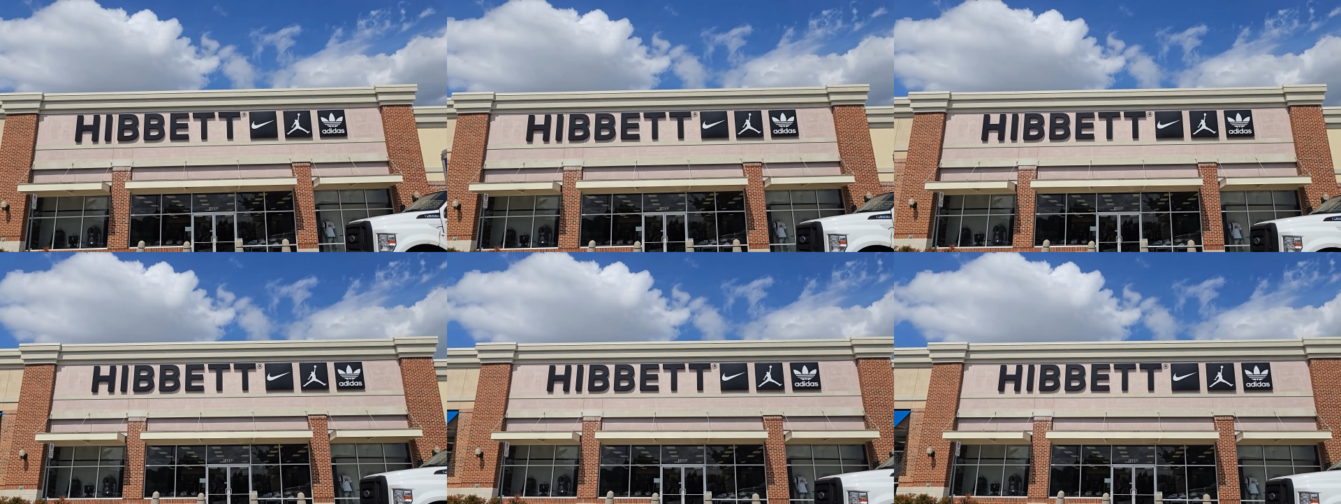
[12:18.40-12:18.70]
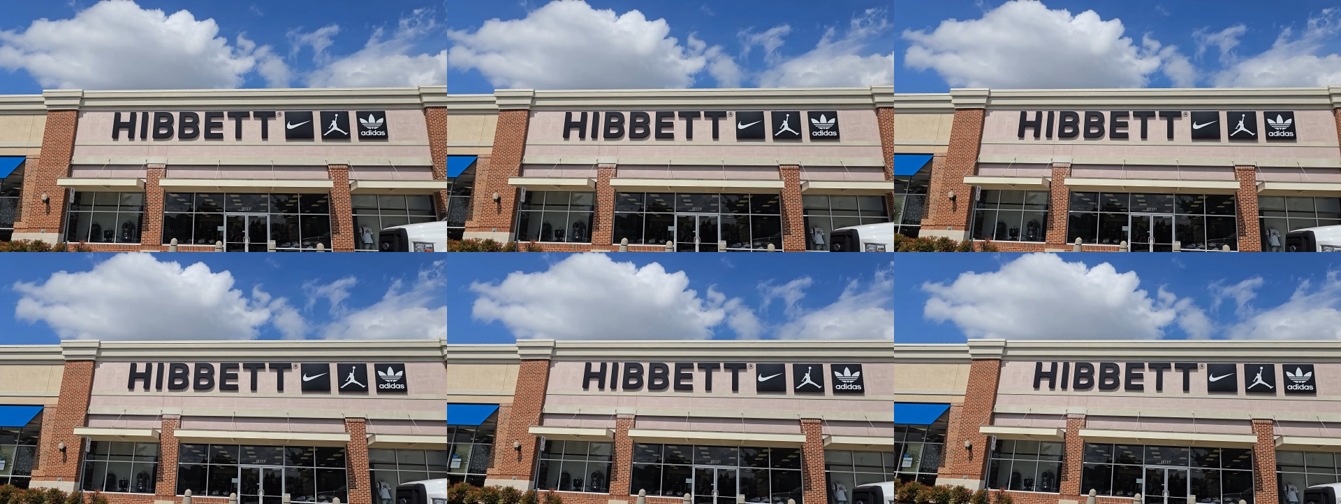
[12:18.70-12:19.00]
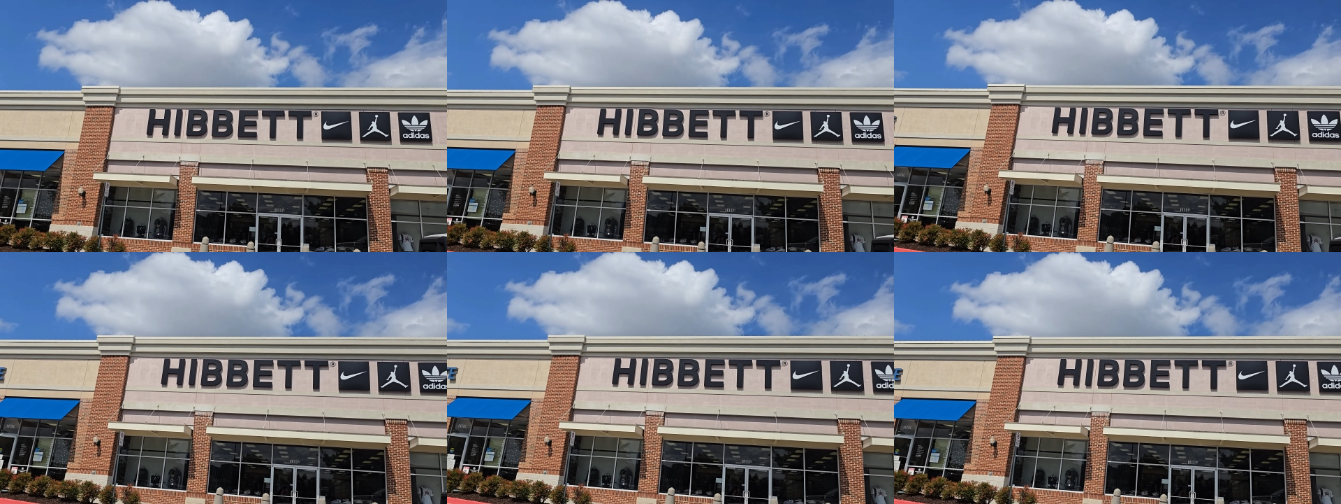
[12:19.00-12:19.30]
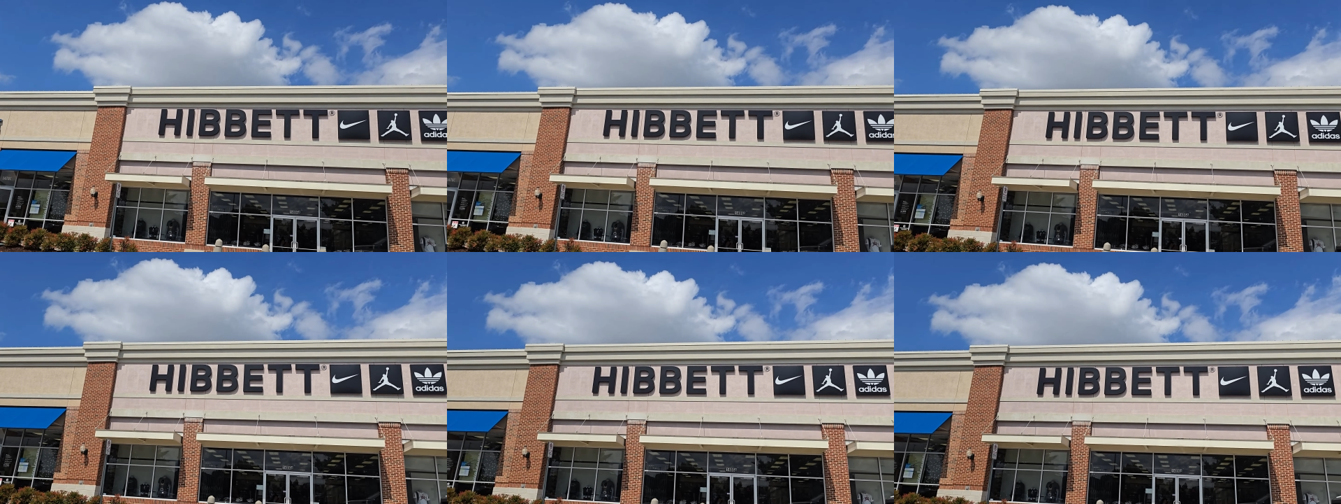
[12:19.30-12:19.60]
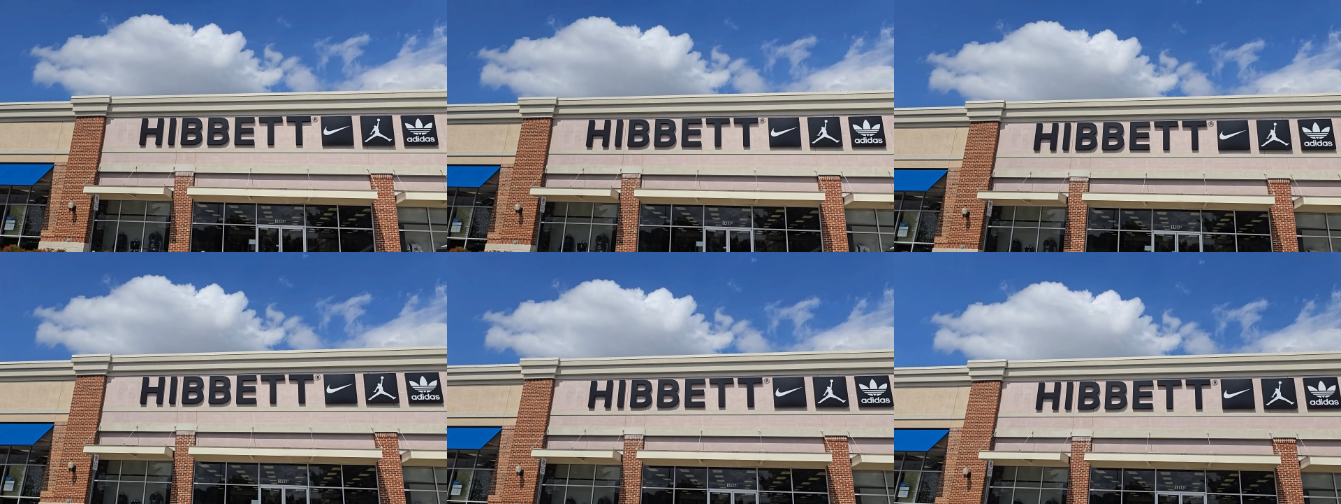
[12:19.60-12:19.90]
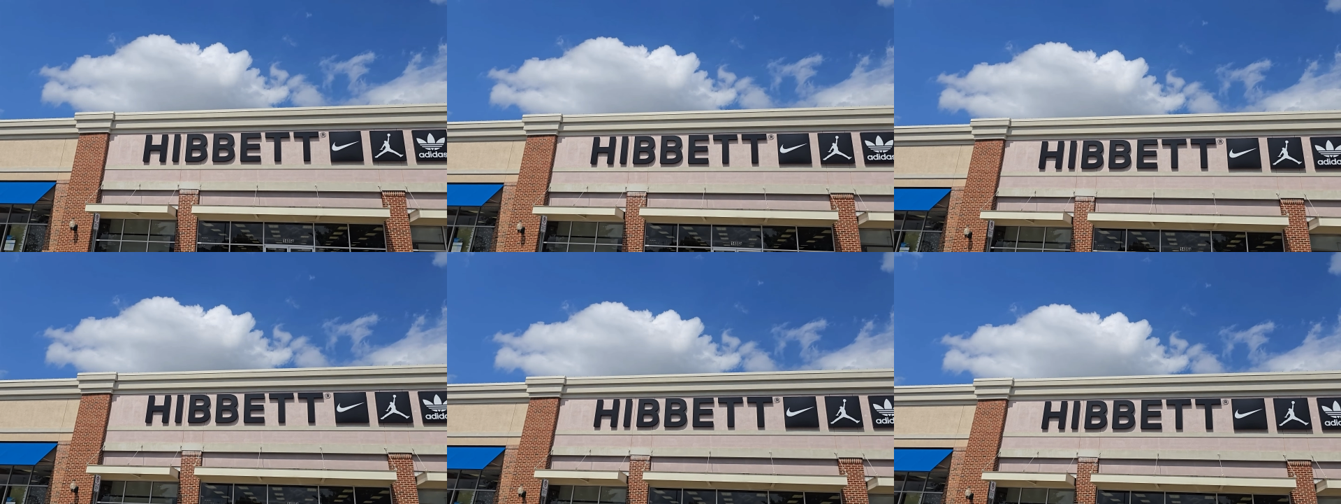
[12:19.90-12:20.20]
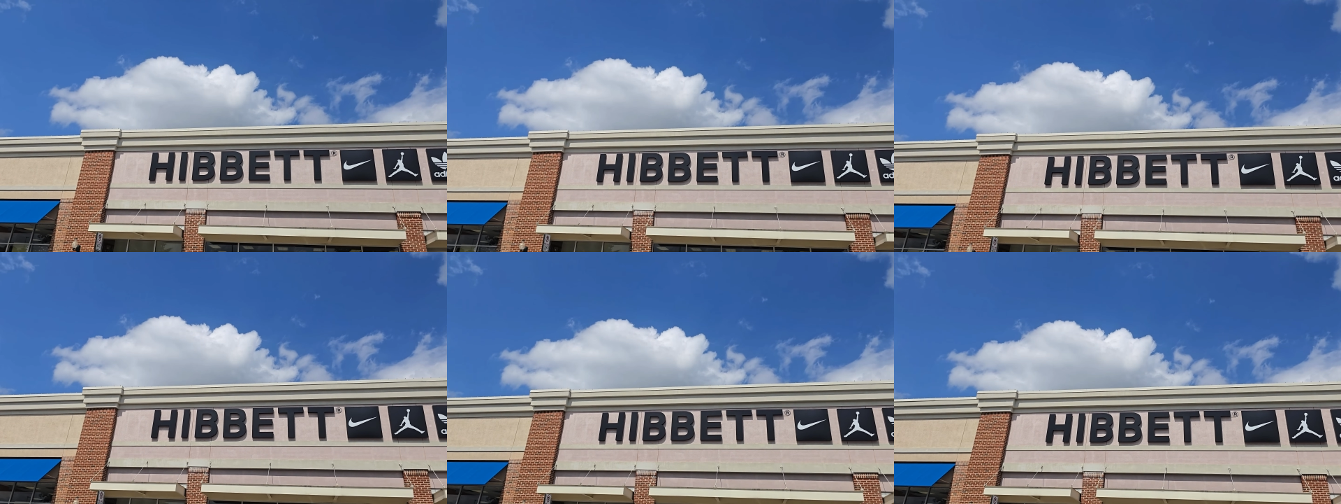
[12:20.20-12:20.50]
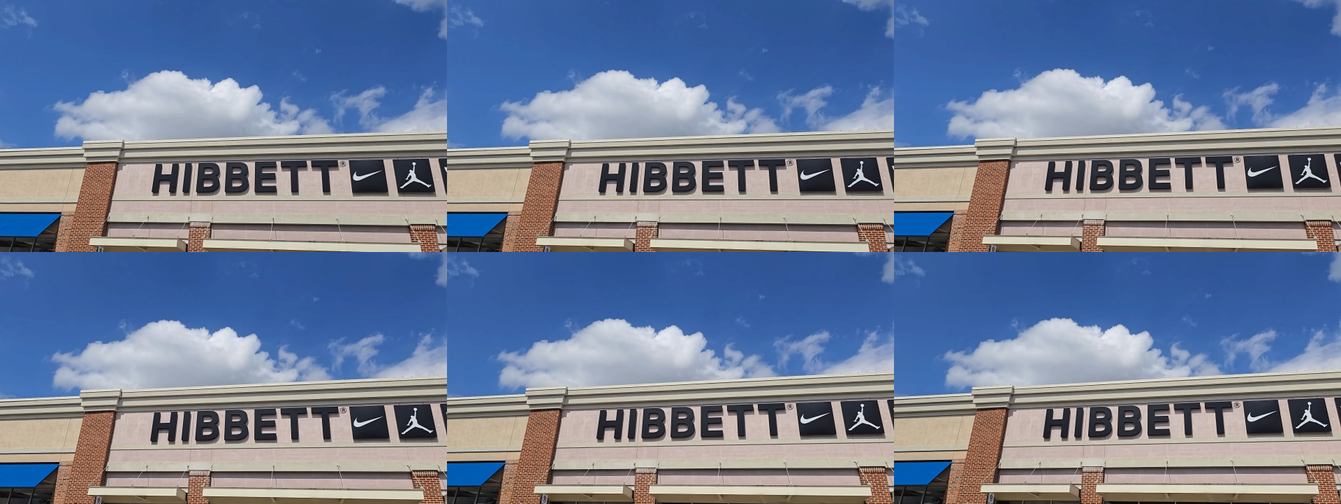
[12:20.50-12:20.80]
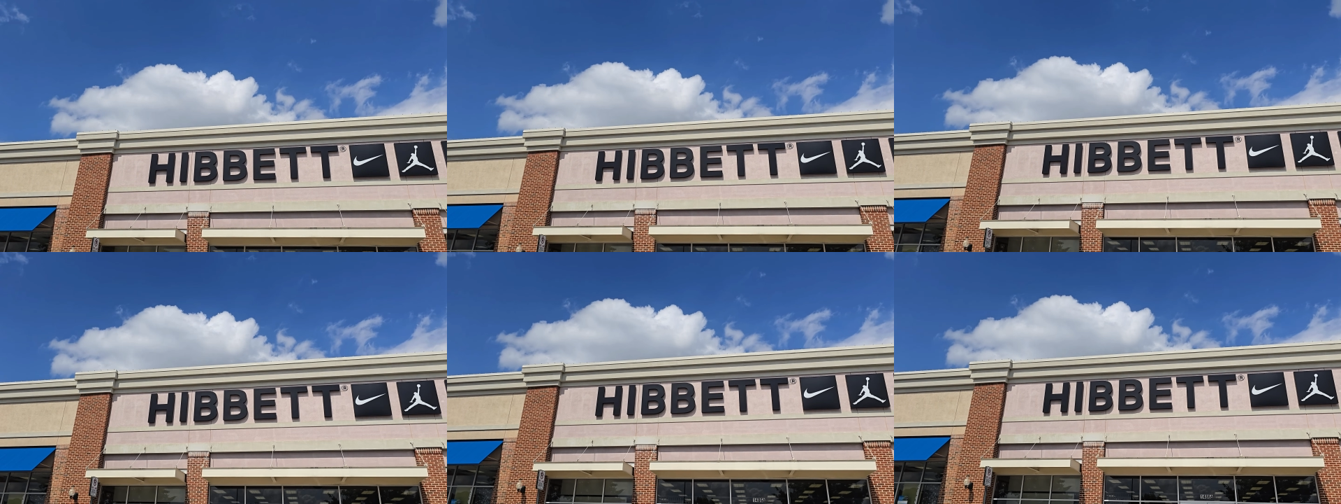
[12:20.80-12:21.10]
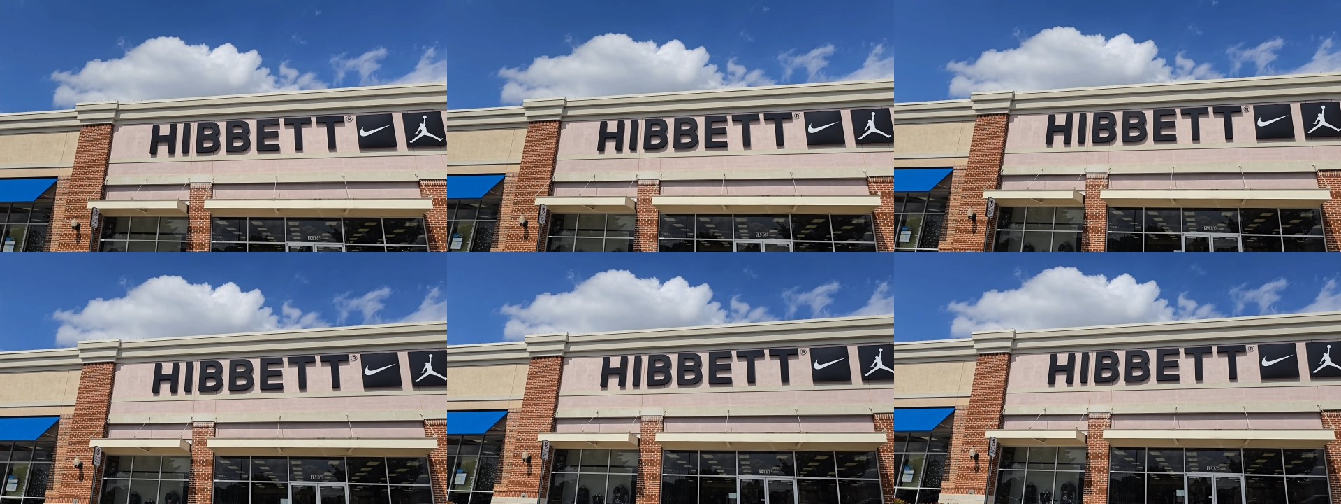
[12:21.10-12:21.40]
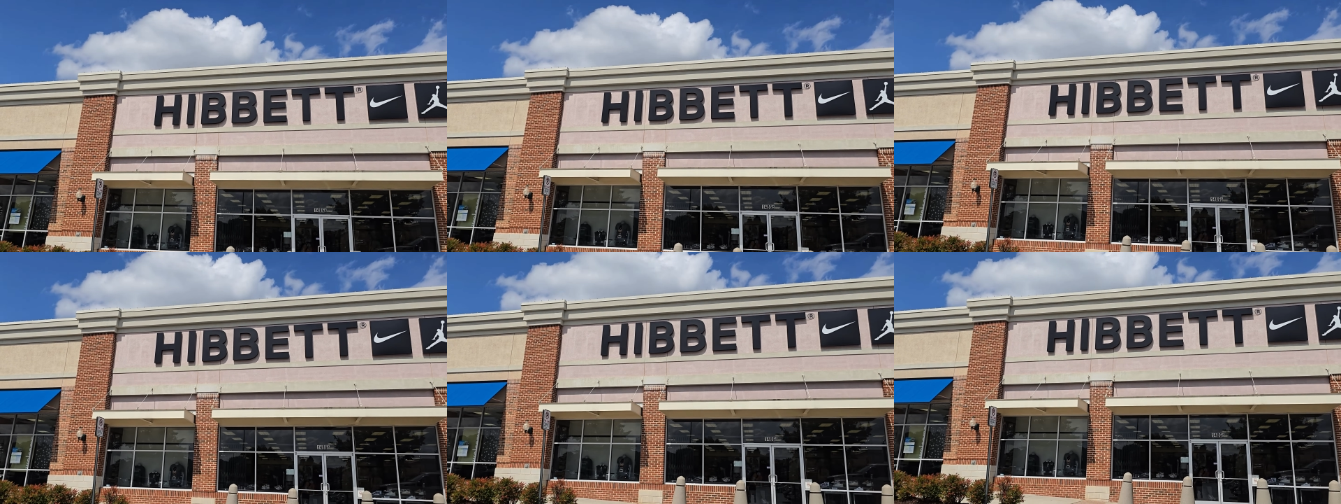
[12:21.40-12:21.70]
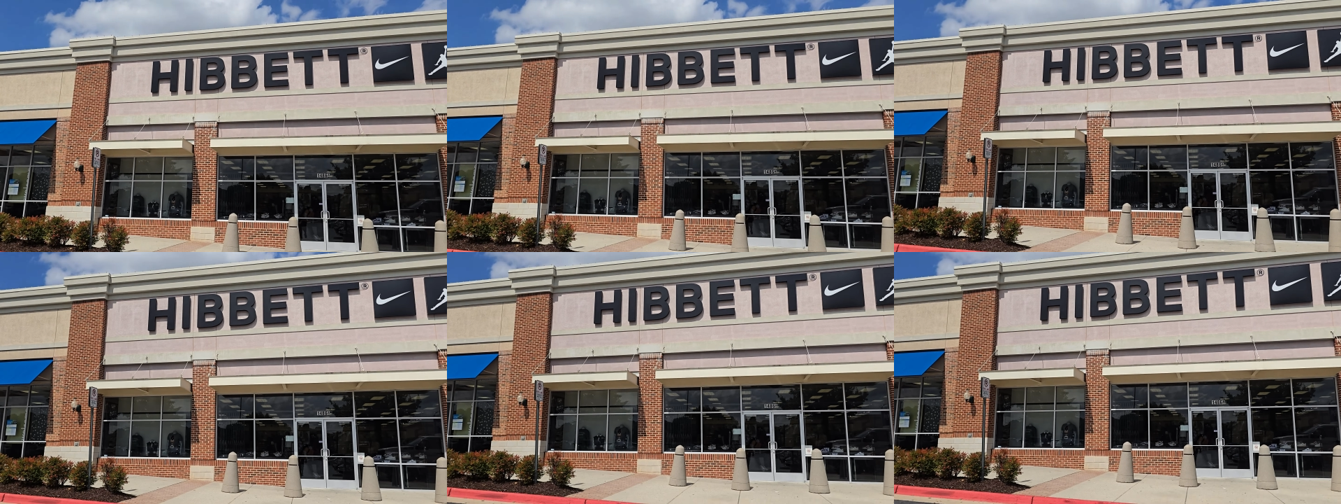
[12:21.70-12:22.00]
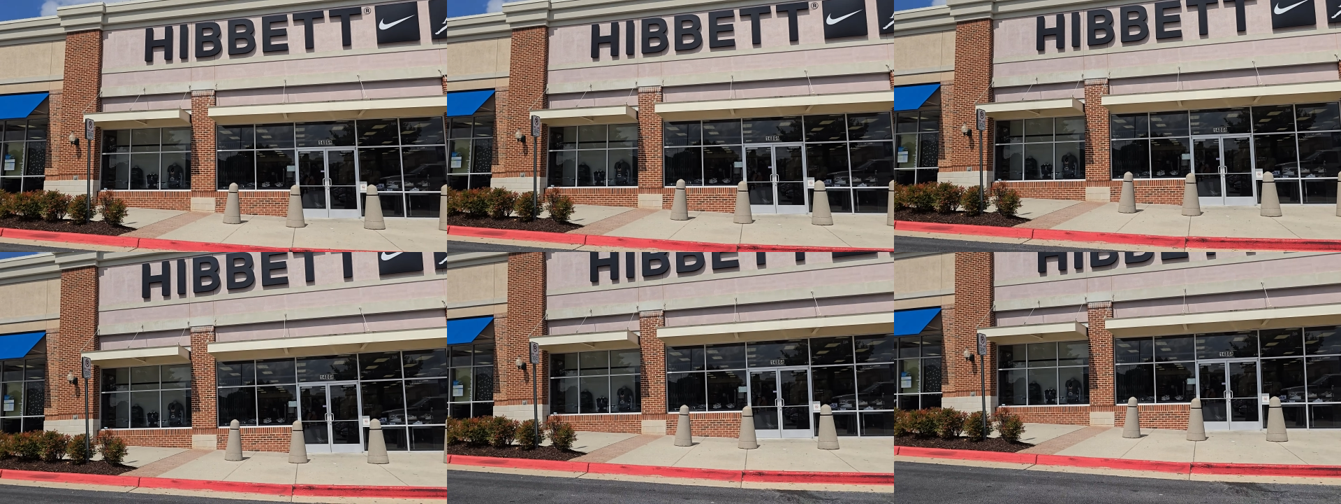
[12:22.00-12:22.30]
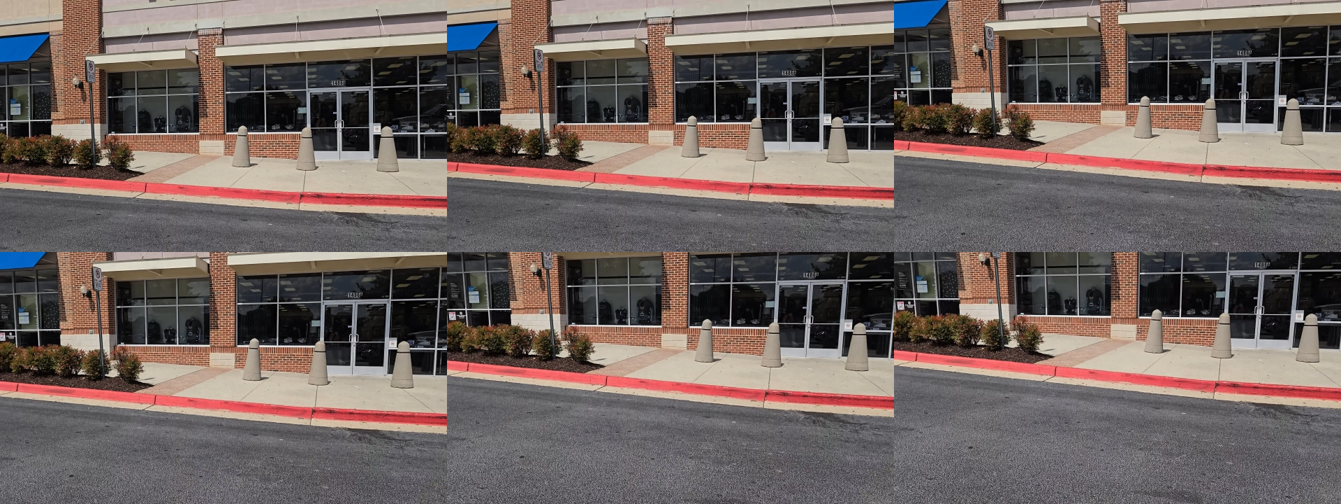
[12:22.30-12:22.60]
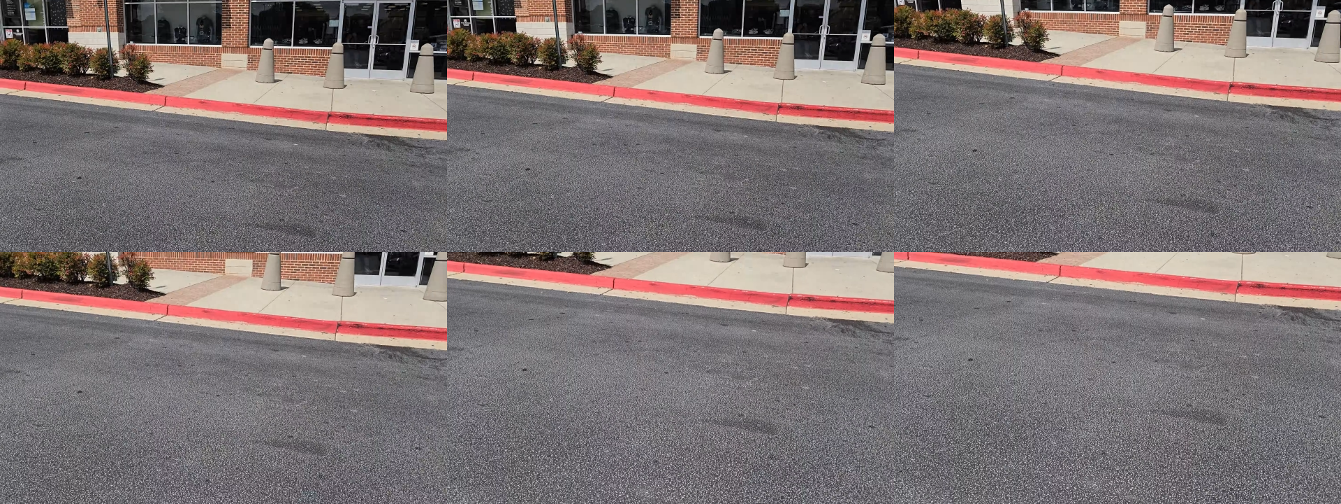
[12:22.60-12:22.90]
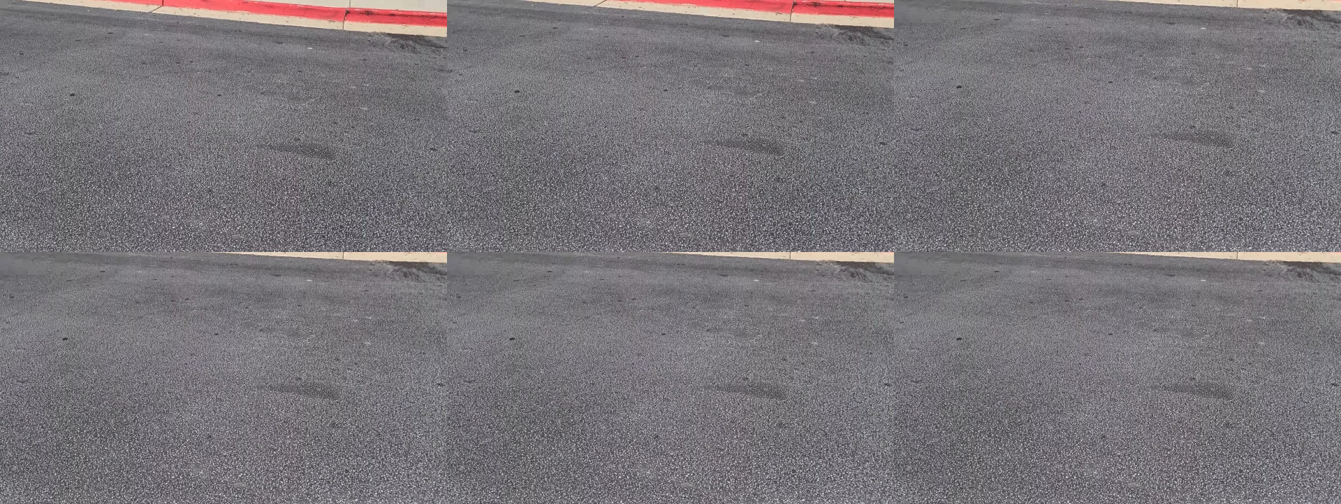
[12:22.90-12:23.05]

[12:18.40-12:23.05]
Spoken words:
[unreadable: no face in view]